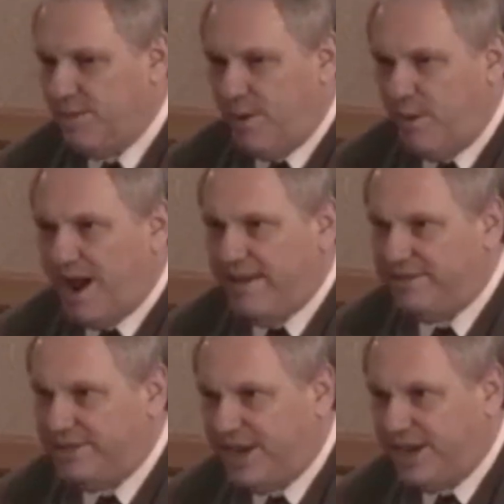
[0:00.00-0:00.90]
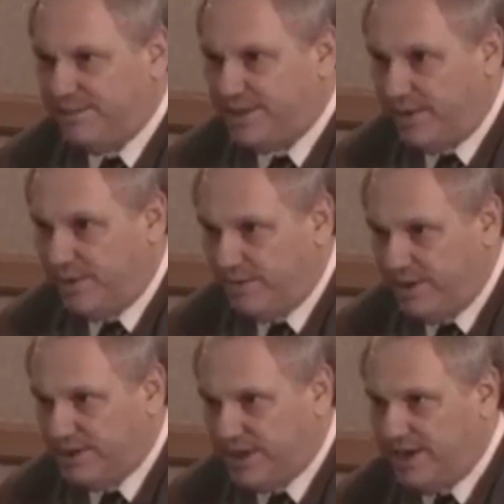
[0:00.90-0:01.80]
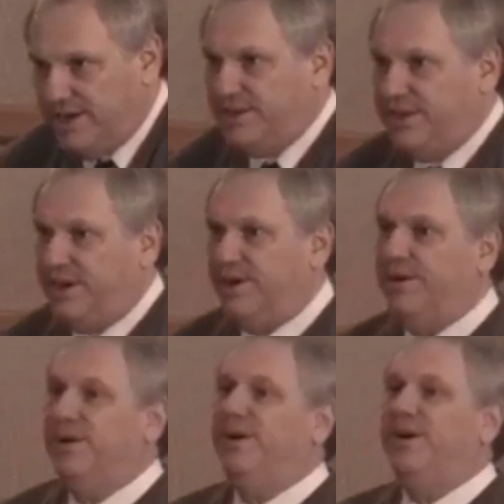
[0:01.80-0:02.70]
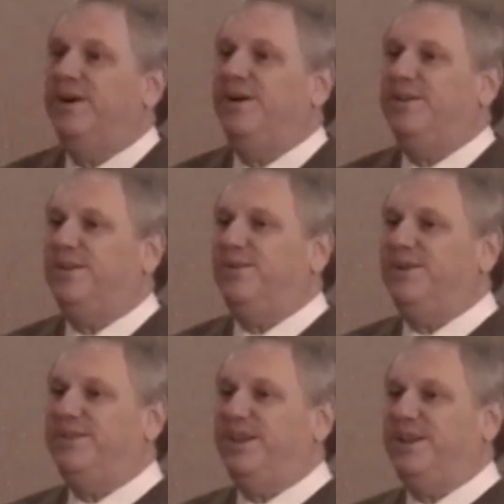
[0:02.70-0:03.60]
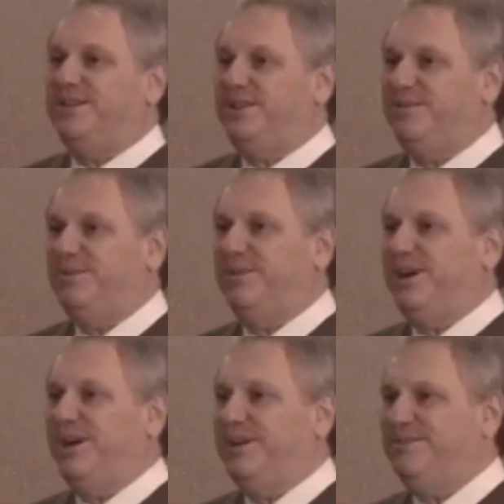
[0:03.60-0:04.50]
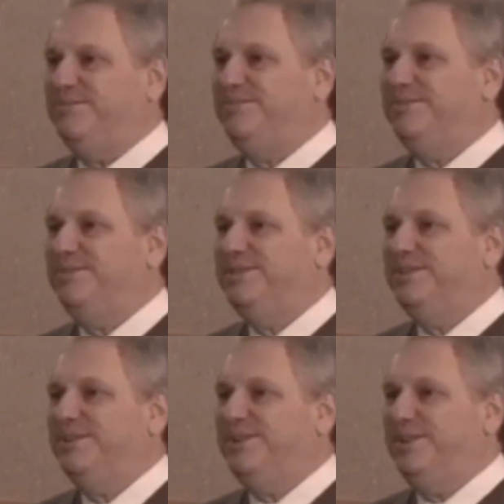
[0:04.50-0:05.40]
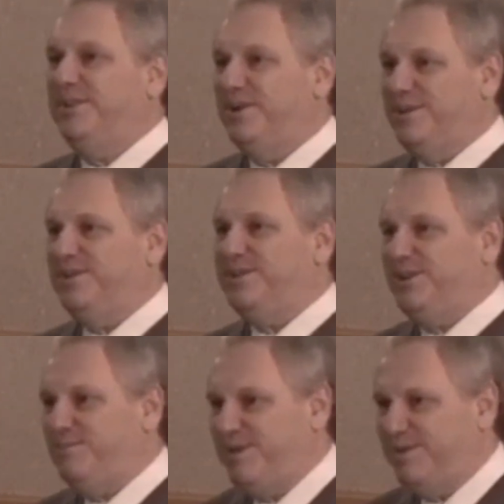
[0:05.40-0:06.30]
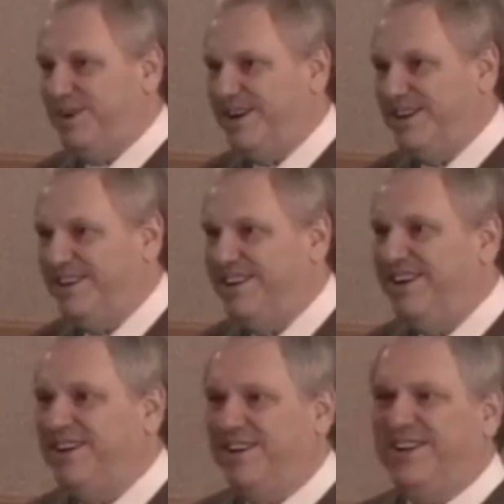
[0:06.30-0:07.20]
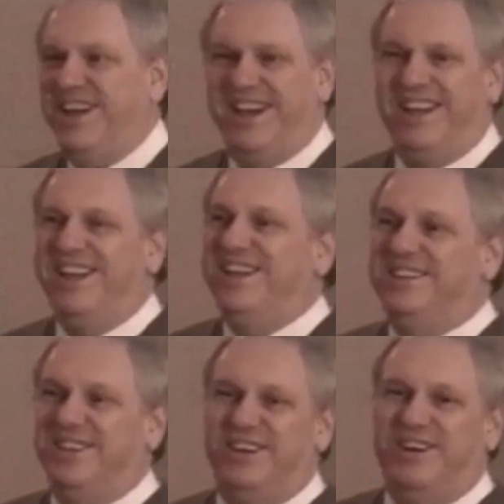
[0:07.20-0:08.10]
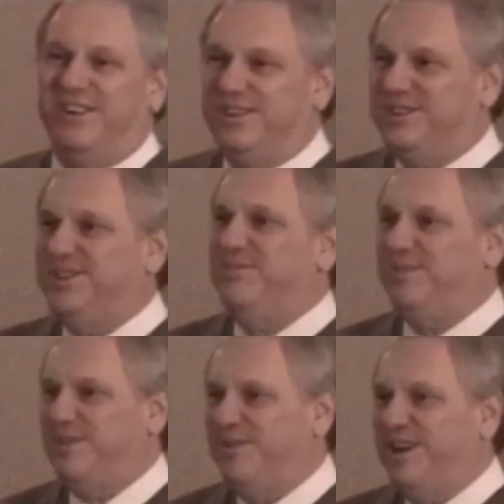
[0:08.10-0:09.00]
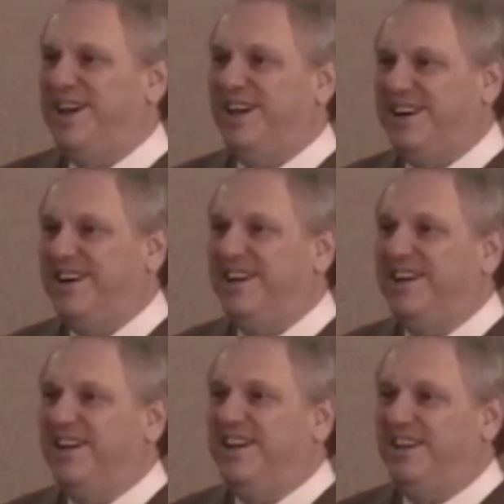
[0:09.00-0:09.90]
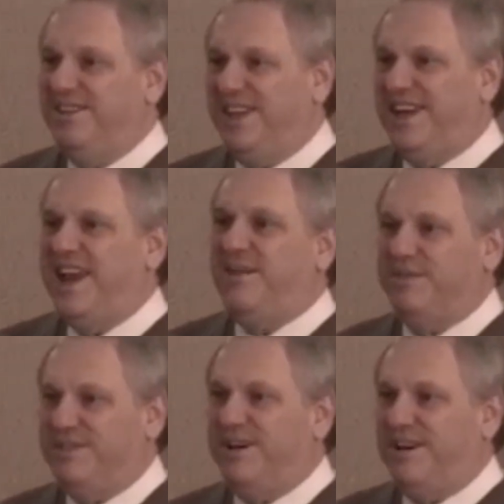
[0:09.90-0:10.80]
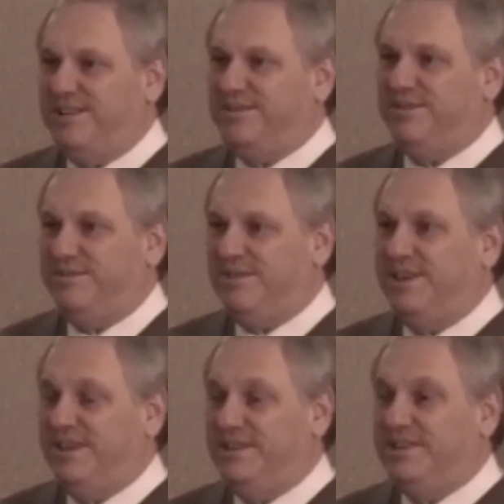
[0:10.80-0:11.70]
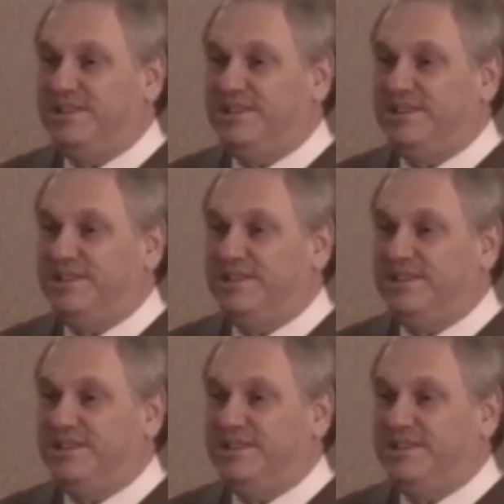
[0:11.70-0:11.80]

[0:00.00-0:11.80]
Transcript: my wife, she got upset with me because I didn't share the one thing she, you know you're stupid when, okay? So you know you're stupid when you lay down with dogs with fleas,